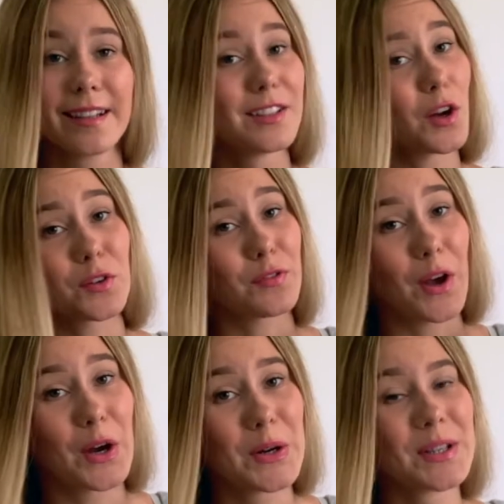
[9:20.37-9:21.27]
not
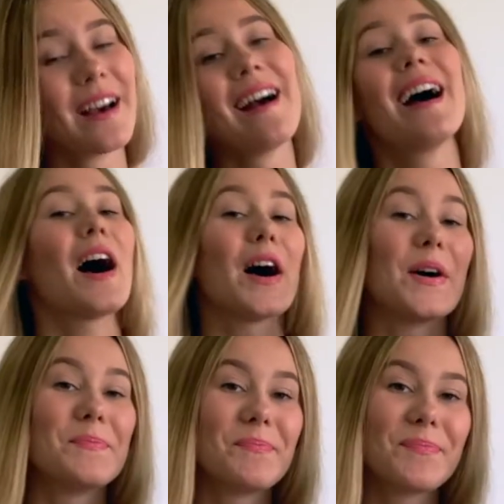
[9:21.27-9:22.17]
a
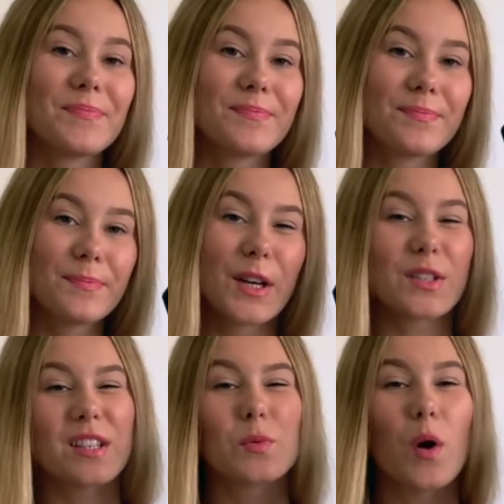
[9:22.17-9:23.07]
phone,
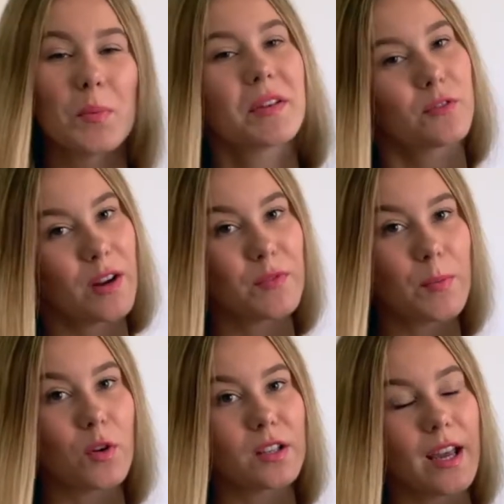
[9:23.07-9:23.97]
because this won't be for
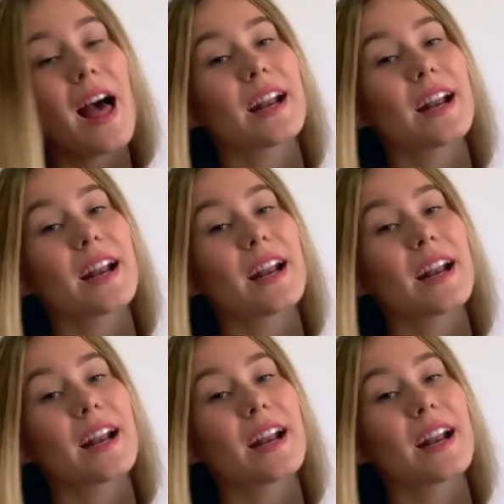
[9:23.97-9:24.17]
everybody.